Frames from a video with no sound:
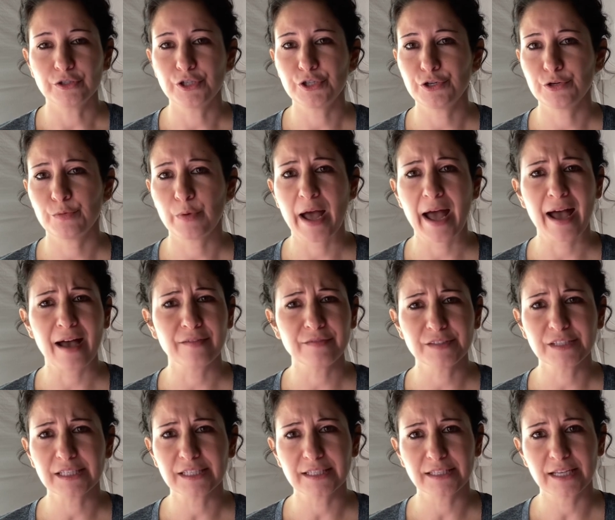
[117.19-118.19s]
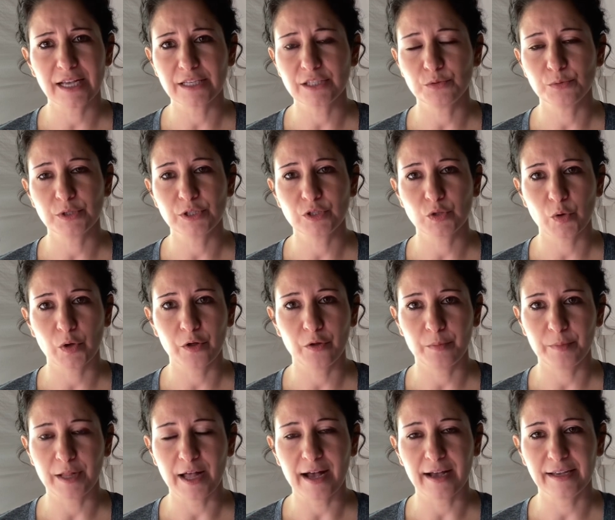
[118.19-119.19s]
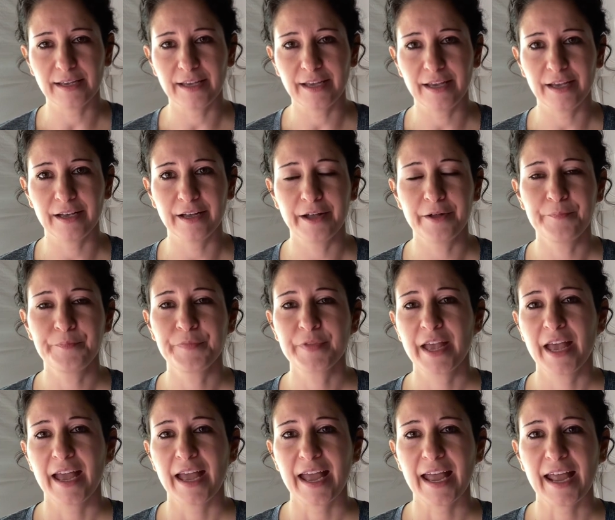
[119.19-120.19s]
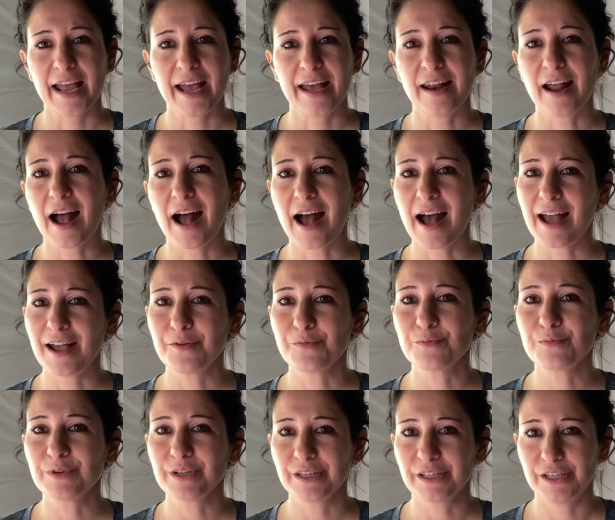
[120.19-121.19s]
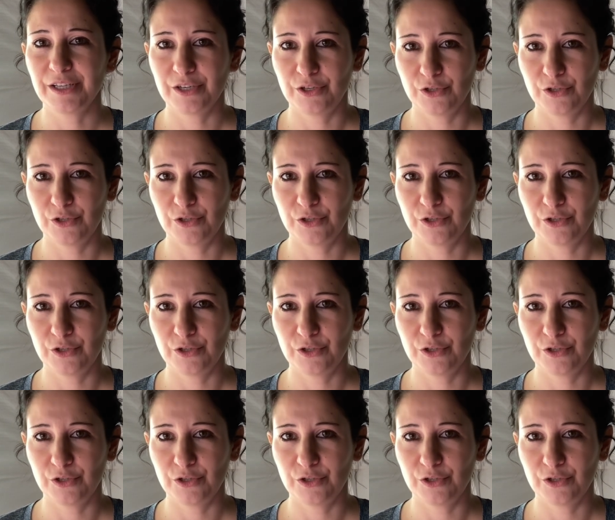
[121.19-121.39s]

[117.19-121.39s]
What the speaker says: to have success with soil blocking, and I really